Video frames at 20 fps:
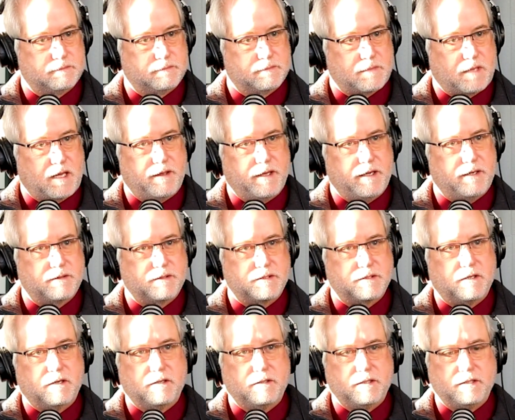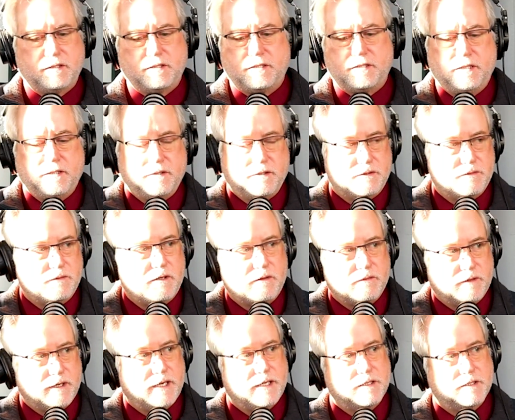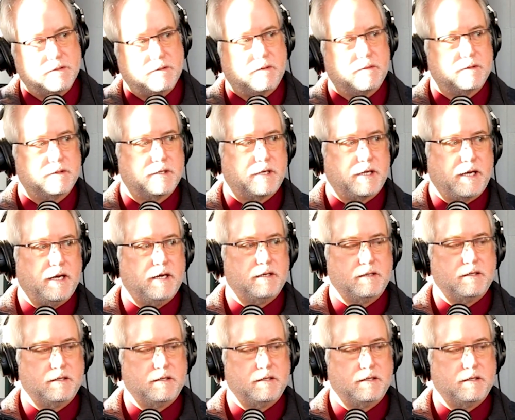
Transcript: I think it'll start in the 10 to 12 range is what we're looking at.